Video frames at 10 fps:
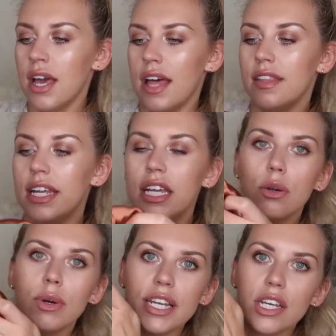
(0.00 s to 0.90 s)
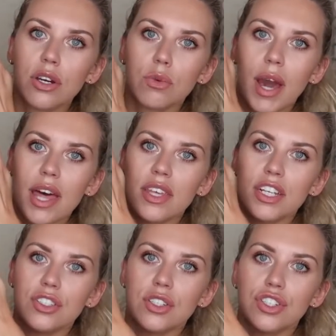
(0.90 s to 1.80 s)
And then equally you could wear
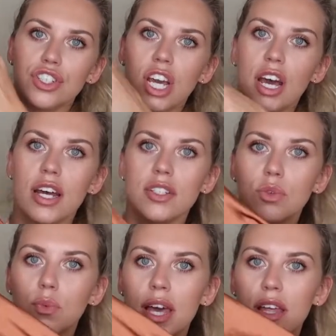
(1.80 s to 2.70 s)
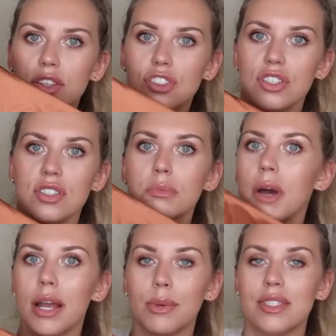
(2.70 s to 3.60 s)
this shirt with just some
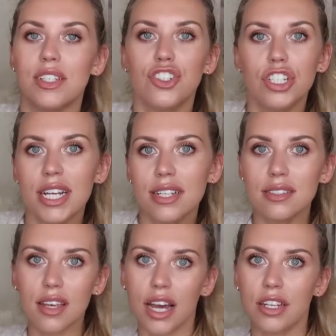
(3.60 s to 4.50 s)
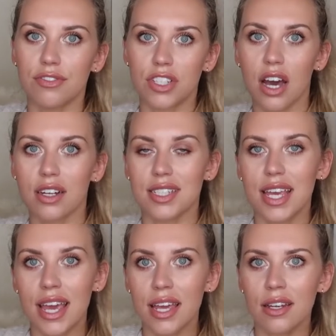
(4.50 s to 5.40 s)
high-waisted jeans kind of tucked
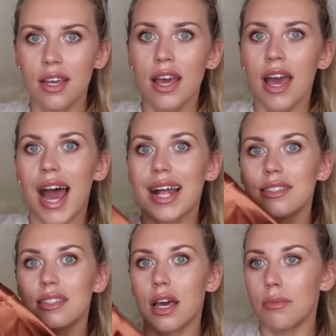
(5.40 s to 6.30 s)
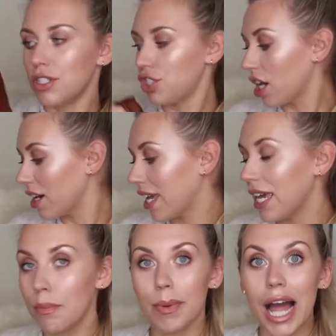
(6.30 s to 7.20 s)
in and some
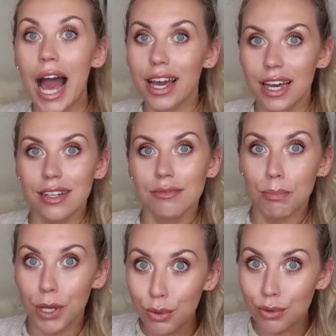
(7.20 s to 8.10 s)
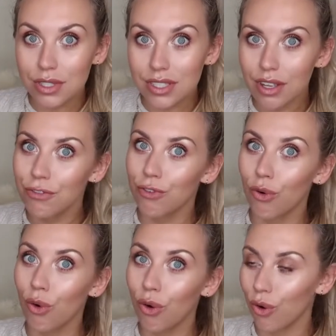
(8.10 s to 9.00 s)
chunky black boots
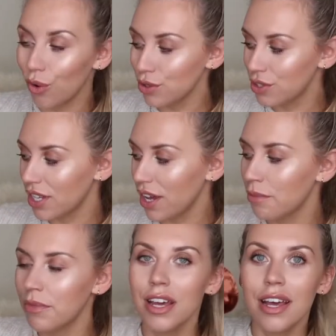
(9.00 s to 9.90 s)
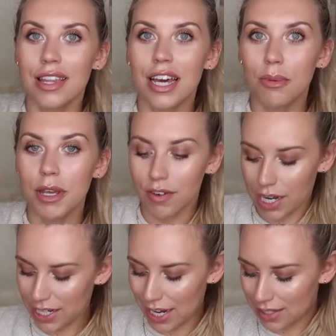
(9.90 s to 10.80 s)
for autumn. That could be a
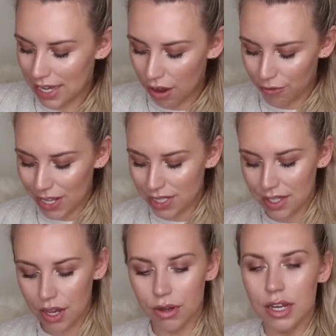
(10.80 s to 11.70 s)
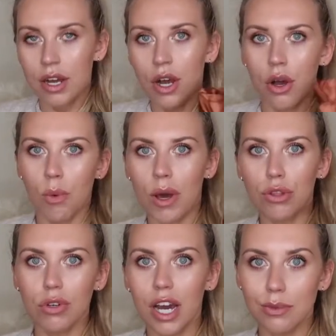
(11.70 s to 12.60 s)
really nice outfit. So whether
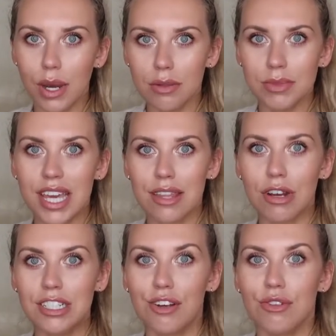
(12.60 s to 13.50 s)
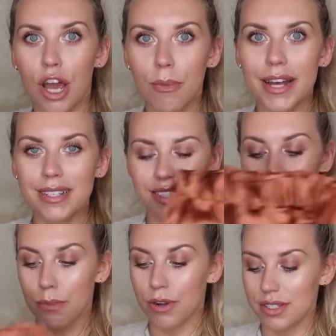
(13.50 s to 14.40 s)
or not I'd wear them together, I don't know, but as
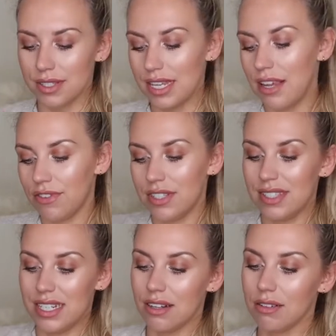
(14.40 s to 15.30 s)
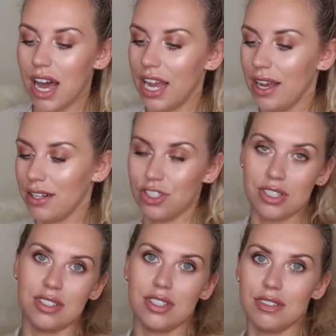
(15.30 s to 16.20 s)
separates, even still, I
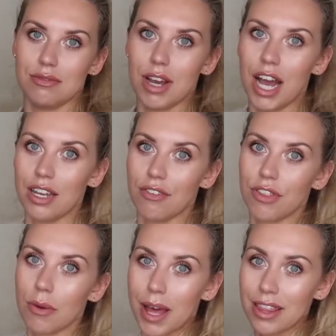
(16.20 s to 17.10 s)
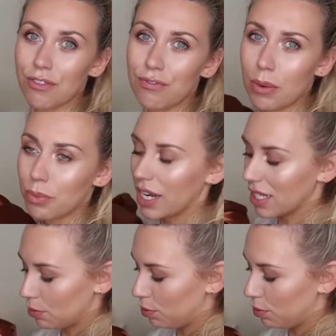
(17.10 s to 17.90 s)
just I love them and the fabric is